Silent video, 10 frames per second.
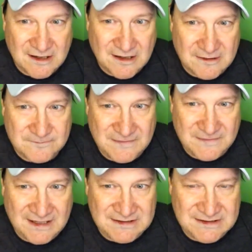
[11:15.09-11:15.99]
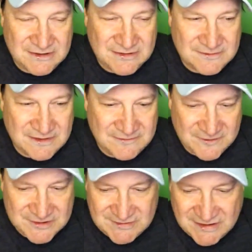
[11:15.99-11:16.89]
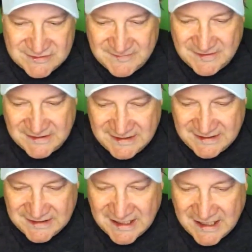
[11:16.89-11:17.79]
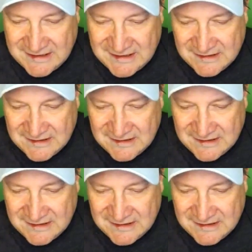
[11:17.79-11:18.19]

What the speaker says: And in a first round draft pick, they got